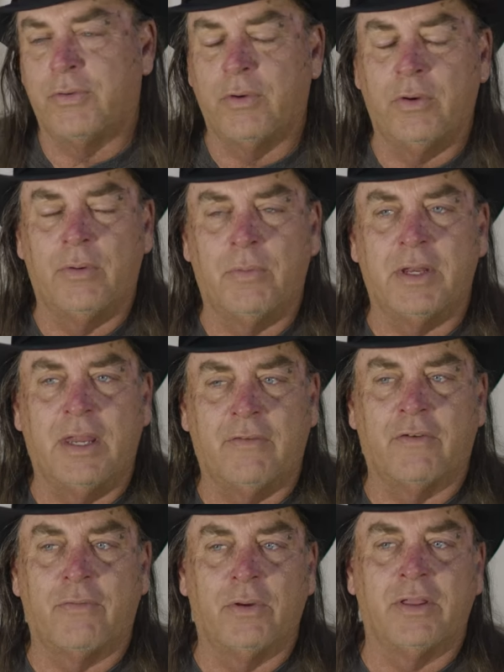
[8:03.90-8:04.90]
through and we
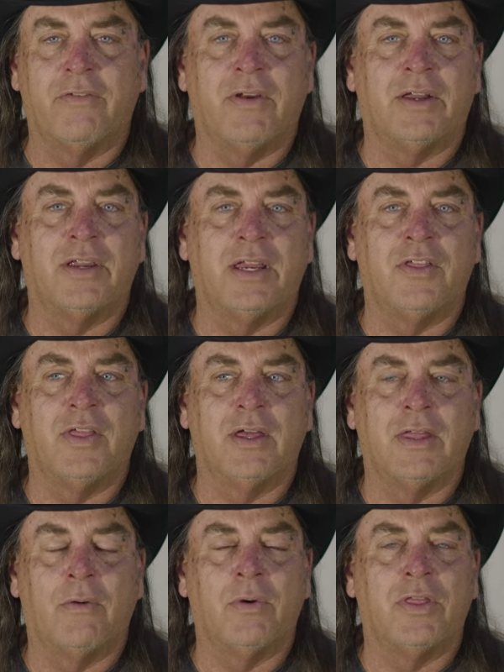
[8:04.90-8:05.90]
never really found
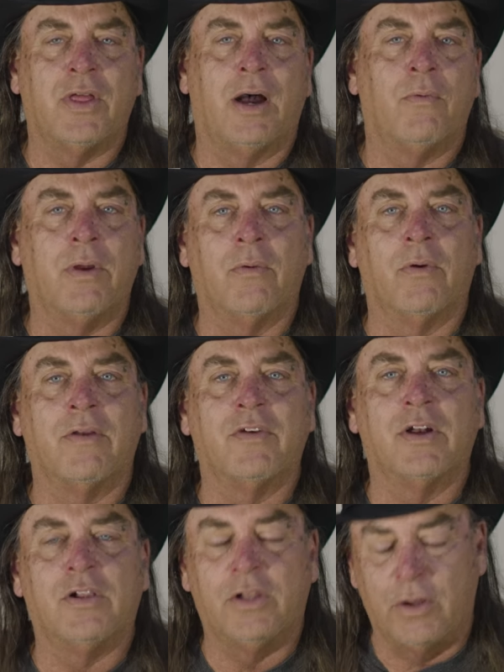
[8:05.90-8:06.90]
anything that we thought we were
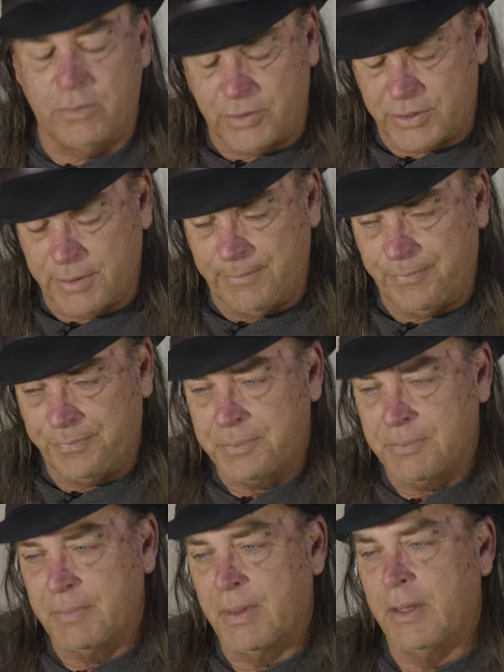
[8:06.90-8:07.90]
even close.
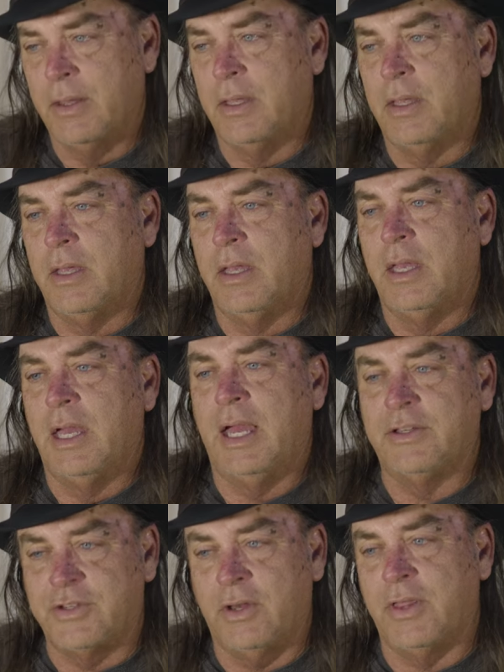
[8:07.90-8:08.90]

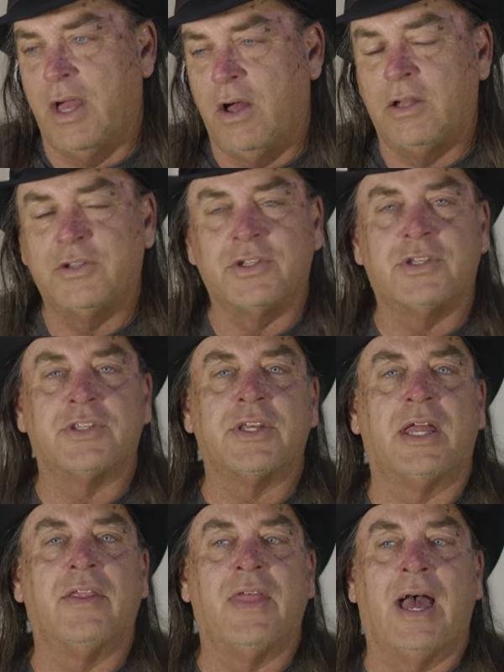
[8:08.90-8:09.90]
And so they all just
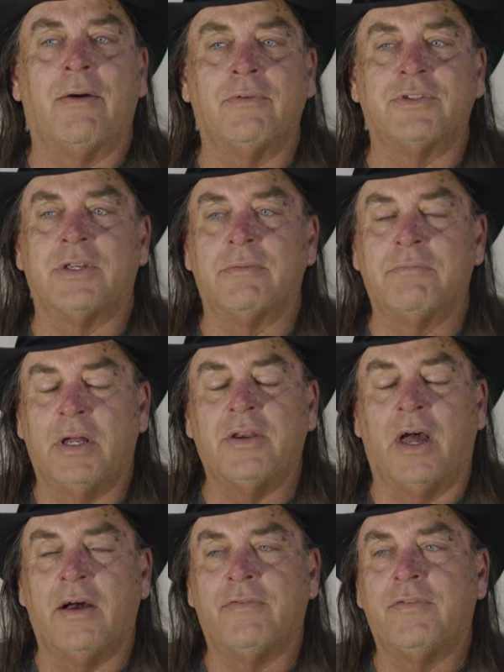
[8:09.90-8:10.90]
decided that was
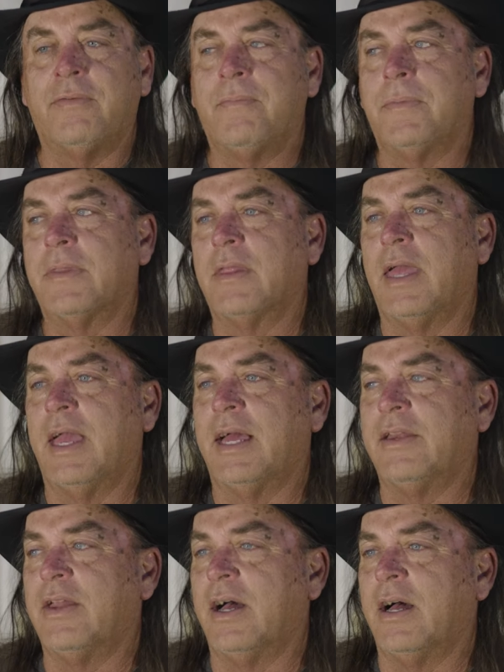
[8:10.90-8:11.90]
enough.
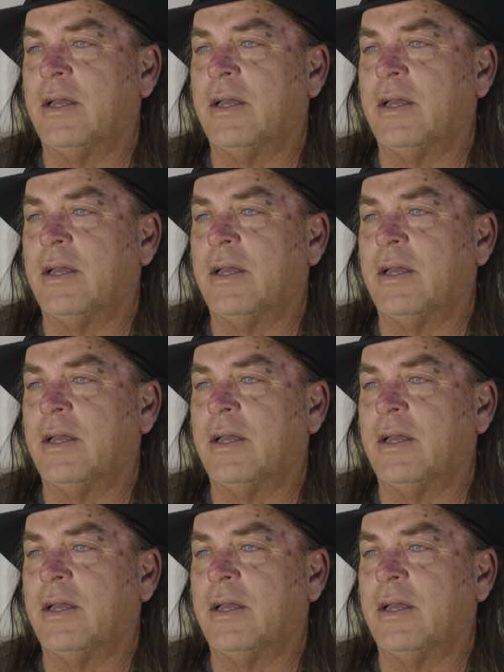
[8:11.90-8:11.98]
And